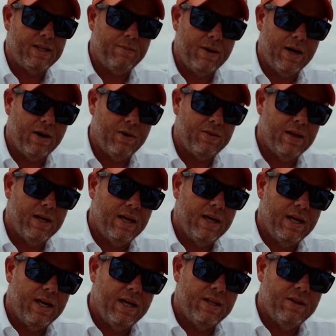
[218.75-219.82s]
the mouth
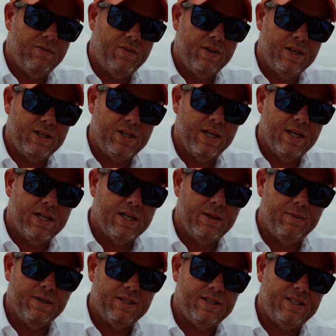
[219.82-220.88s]
and the fish to
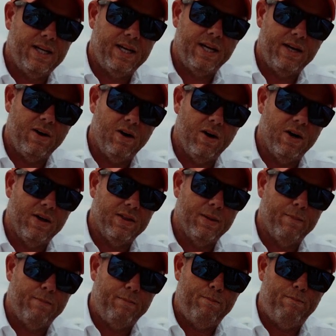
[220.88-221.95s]
be sitting on
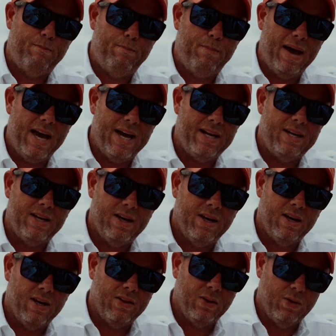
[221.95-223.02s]
the bend
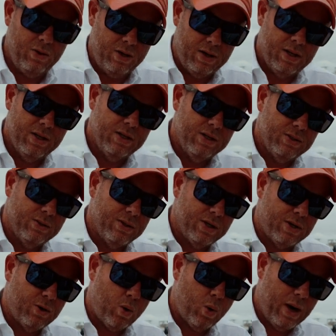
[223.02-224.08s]
of the hook, sort
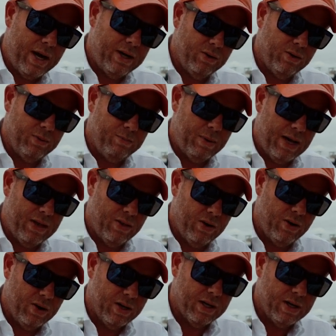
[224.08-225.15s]
of cradled by the
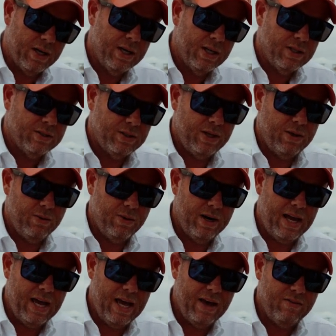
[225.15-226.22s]
hook. So you
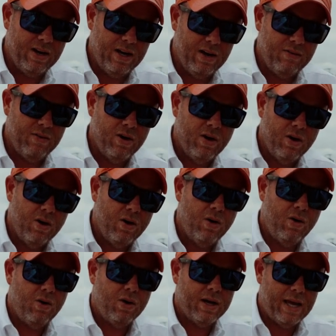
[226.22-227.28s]
want to have enough
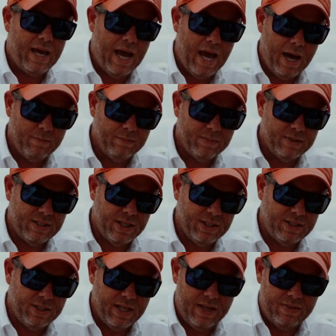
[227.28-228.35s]
hook gap
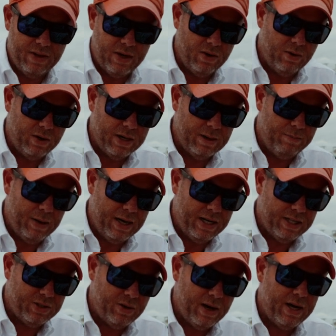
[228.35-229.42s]
such that that hook can
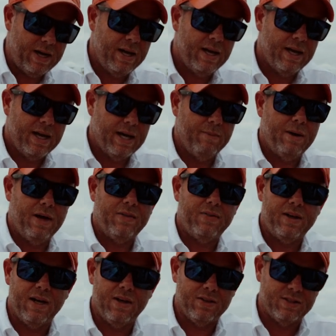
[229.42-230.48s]
penetrate, come out
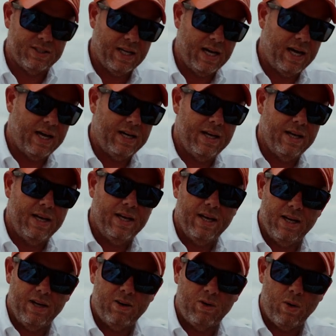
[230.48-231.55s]
the other side,
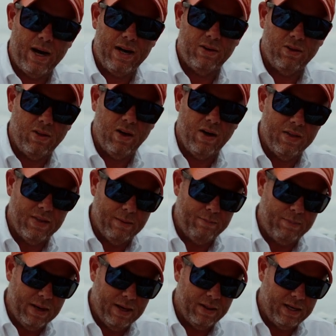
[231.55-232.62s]
and cradle on the
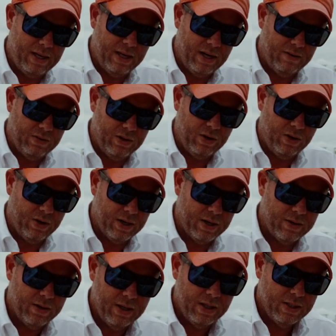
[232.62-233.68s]
belly of the hook.
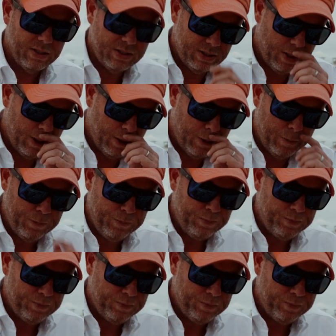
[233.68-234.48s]
So,